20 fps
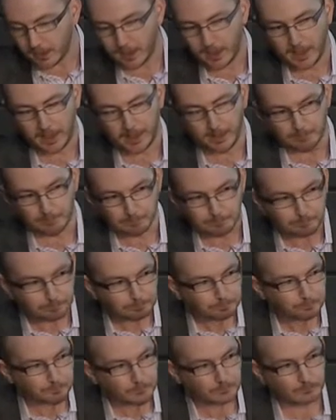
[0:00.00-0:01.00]

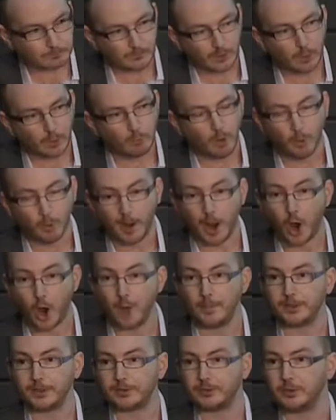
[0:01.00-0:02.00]
What we're
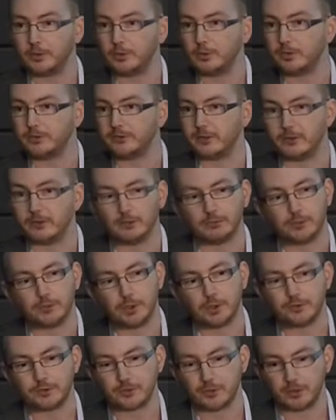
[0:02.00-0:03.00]
hoping to do is in the
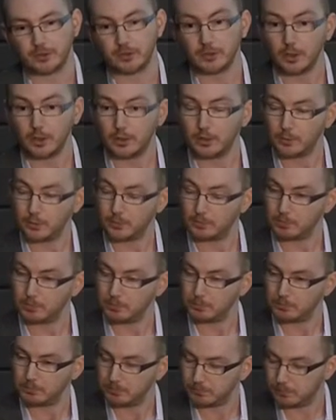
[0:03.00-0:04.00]
future
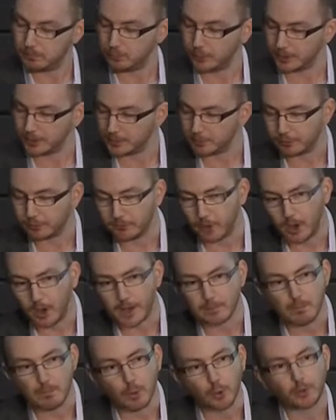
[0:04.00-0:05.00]
really
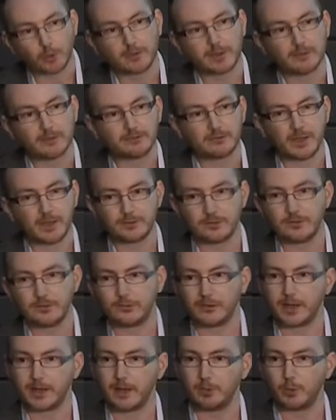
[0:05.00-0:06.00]
provide more of these sessions,
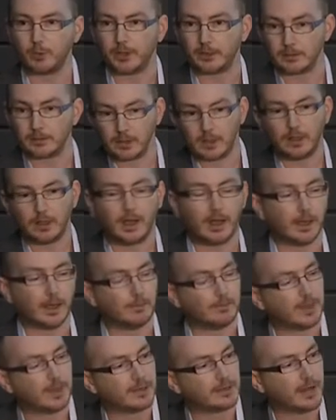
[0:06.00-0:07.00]
again when
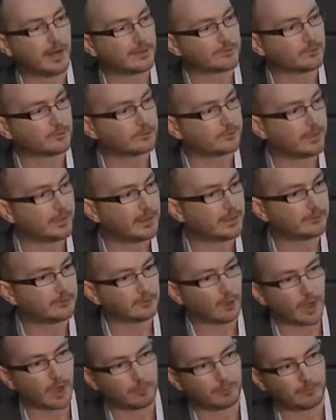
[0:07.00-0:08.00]
international speakers
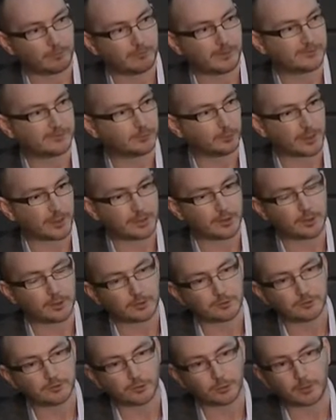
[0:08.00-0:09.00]
like Professor Engert
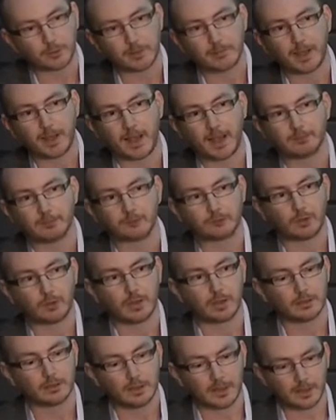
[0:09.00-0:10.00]
are touring, perhaps
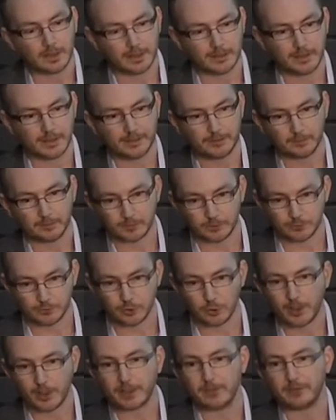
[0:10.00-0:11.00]
try to get them to
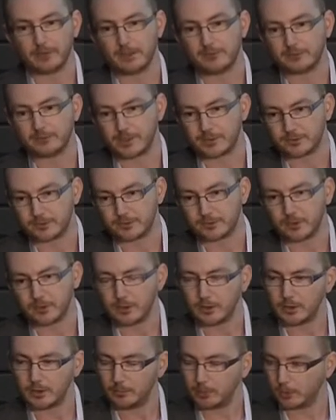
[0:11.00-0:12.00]
join in these sessions,
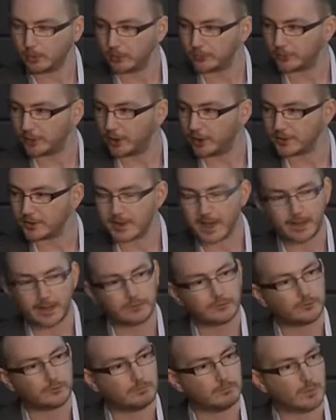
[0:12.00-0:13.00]
but also
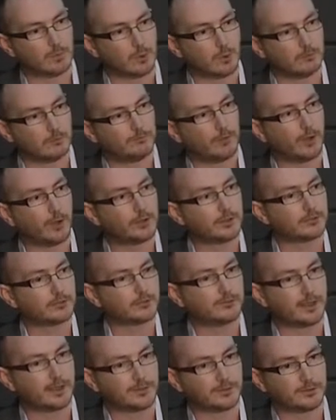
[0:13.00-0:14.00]
get some more
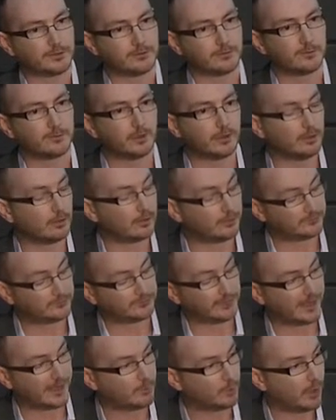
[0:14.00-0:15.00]
focused sessions on a
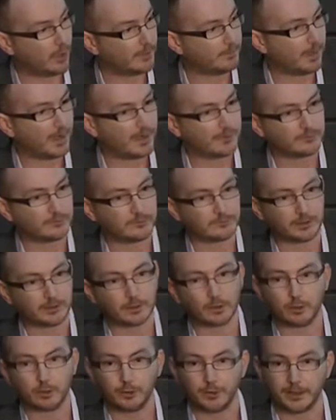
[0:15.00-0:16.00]
statewide basis,
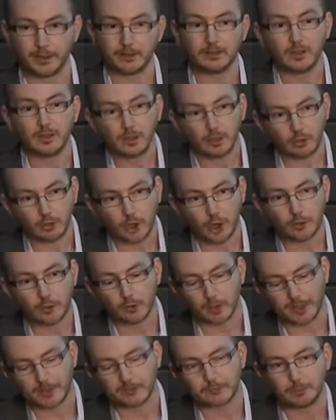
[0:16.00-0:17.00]
including
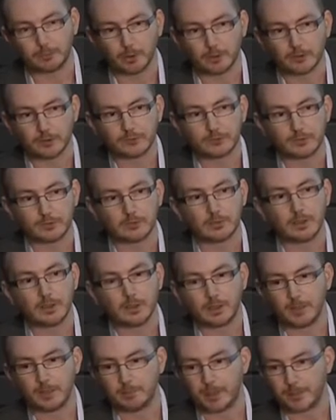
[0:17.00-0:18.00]
local experts and
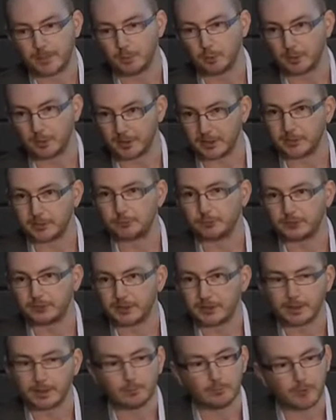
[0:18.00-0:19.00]
people with an interest
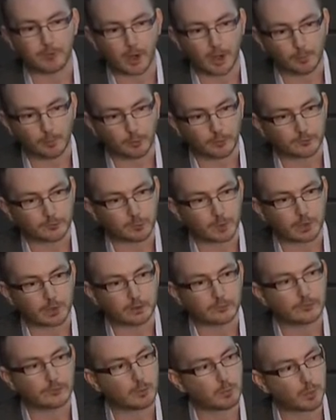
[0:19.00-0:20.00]
in lymphoma as
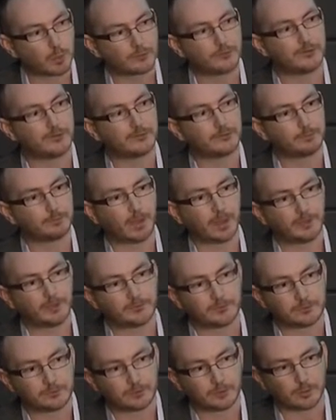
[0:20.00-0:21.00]
well. So watch this
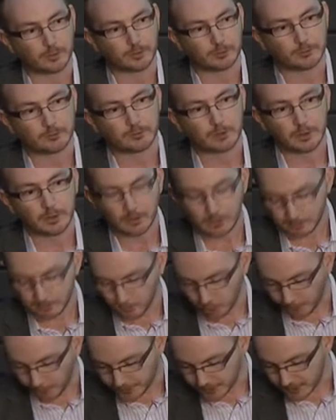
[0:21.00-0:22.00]
space in terms of
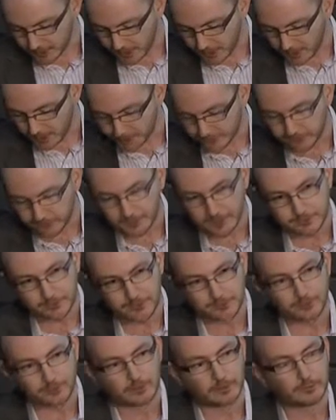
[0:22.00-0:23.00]
more education
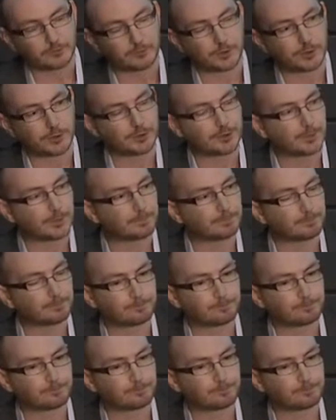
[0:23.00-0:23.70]
sessions in the future.